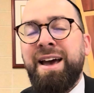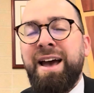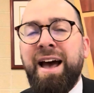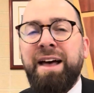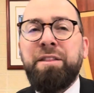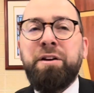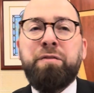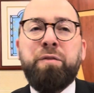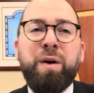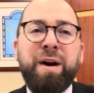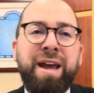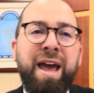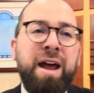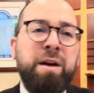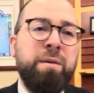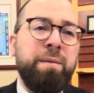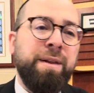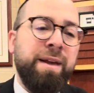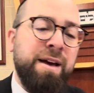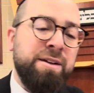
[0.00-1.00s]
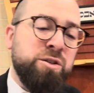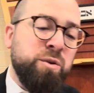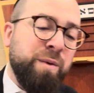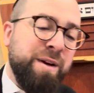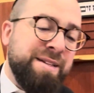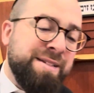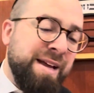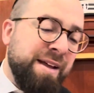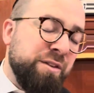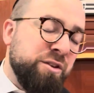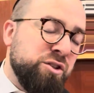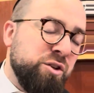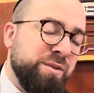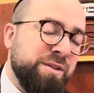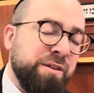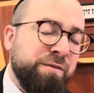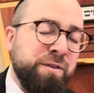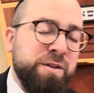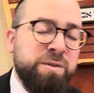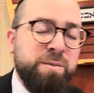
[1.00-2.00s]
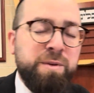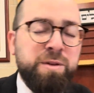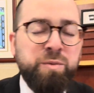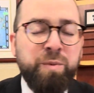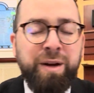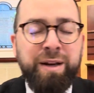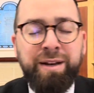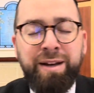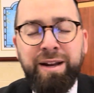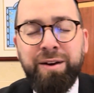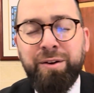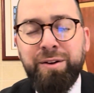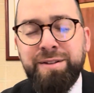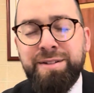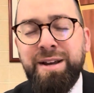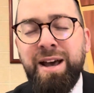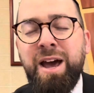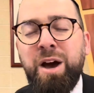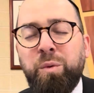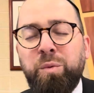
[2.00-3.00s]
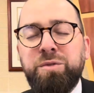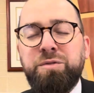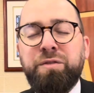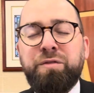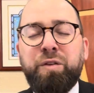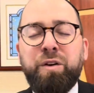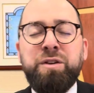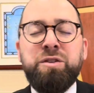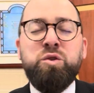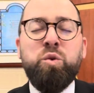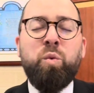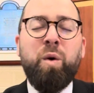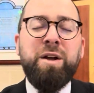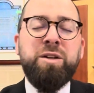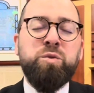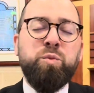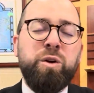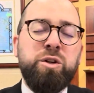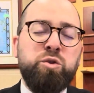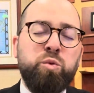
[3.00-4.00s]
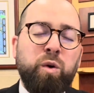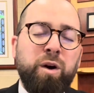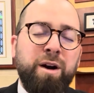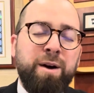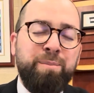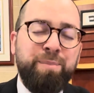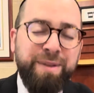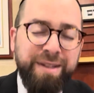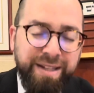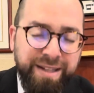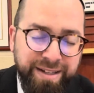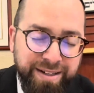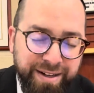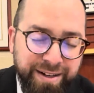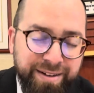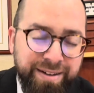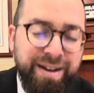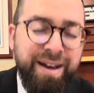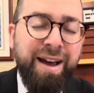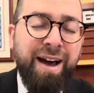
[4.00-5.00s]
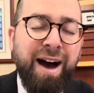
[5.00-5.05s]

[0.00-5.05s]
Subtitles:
And therefore, again, Rabbi Eliezer, when he said there's no difference between needles, was referring to ones which were completed,